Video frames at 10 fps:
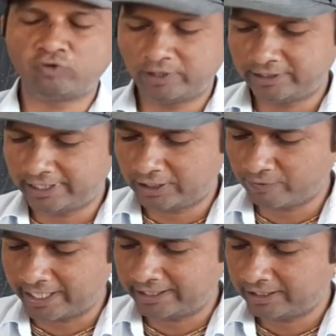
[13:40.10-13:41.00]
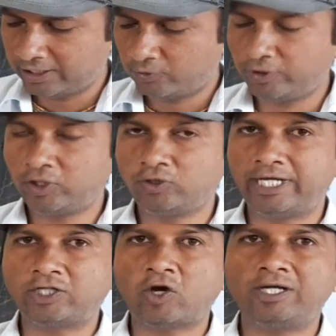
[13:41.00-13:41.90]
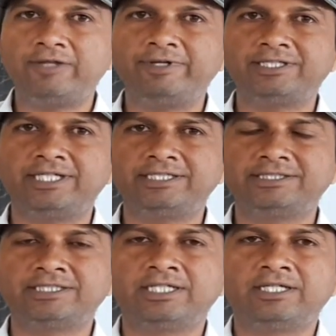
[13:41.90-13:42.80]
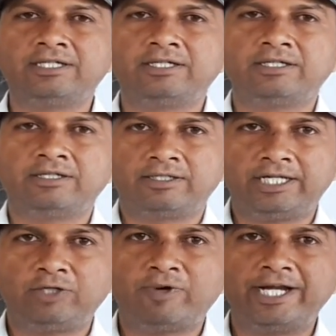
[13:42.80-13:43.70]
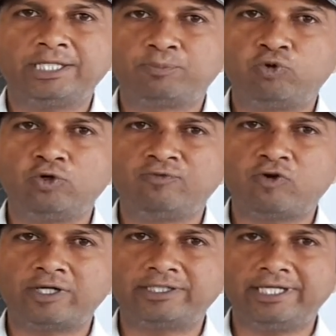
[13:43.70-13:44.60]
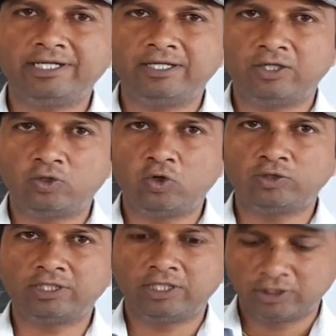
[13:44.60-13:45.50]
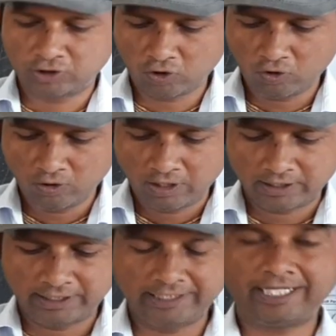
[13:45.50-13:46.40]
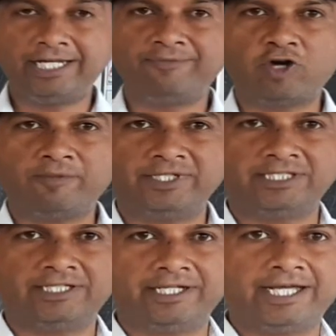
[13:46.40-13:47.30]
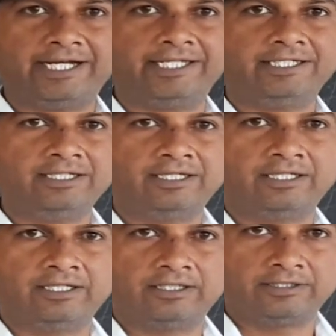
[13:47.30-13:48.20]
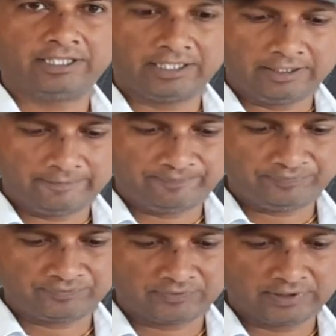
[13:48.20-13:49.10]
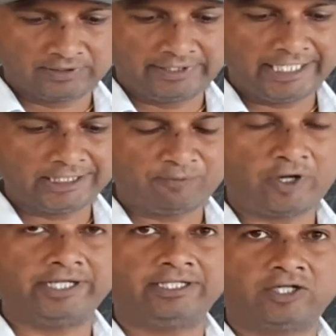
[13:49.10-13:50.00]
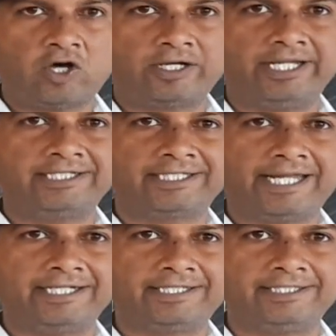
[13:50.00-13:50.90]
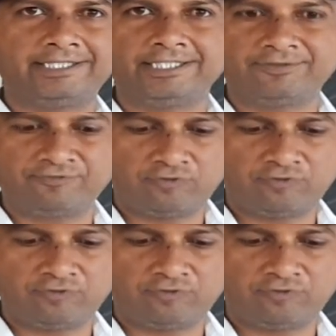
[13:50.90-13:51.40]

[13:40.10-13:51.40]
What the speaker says: food is required. We know that all living things require food for their growth. So detailed information regarding the next points or next characteristics